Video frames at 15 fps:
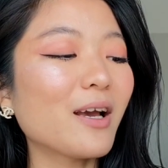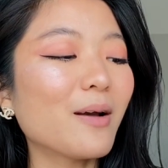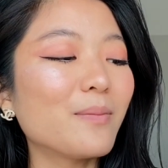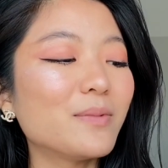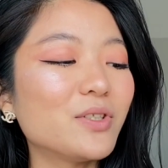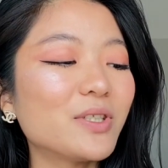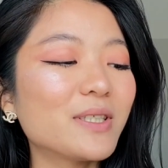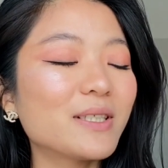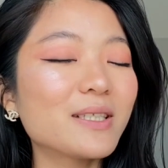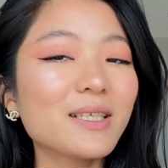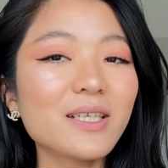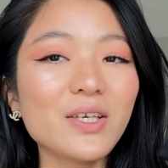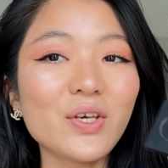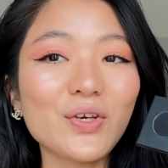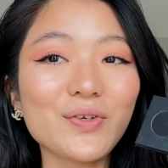I'm just
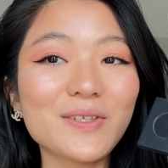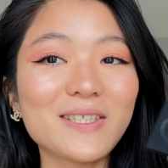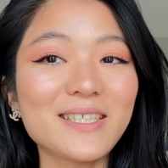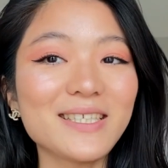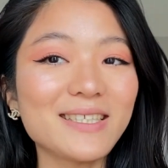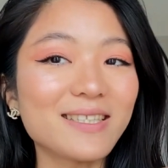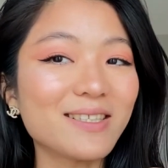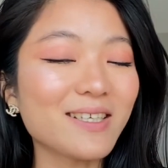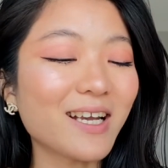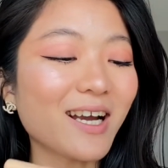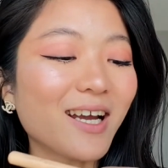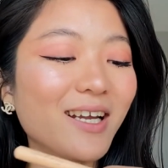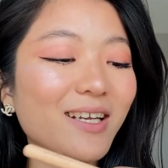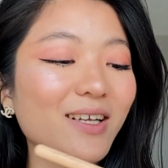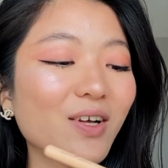gonna use this to
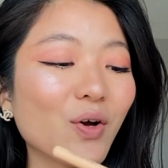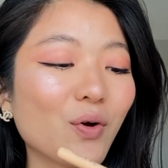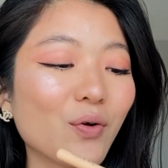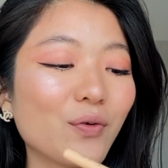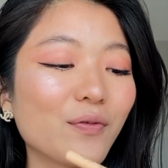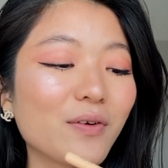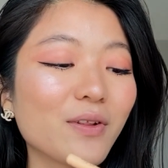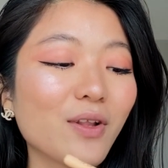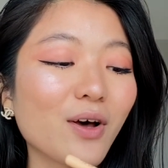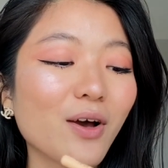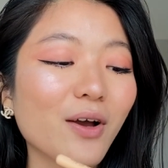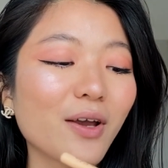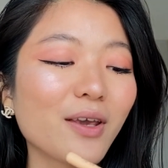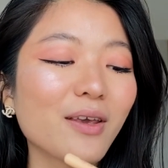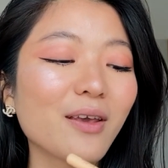kind of
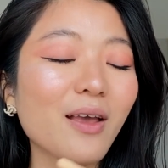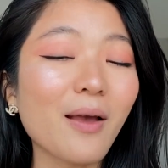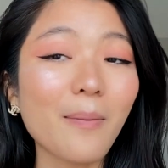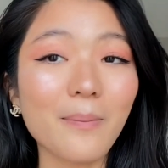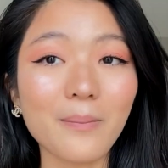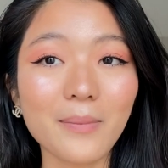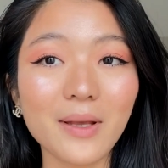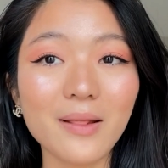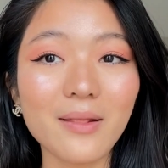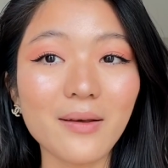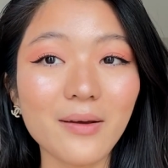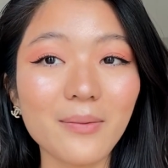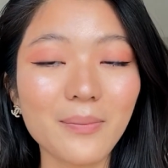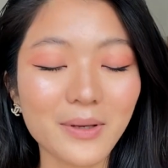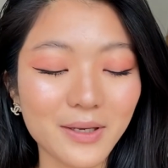overline my
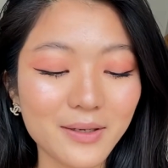lip.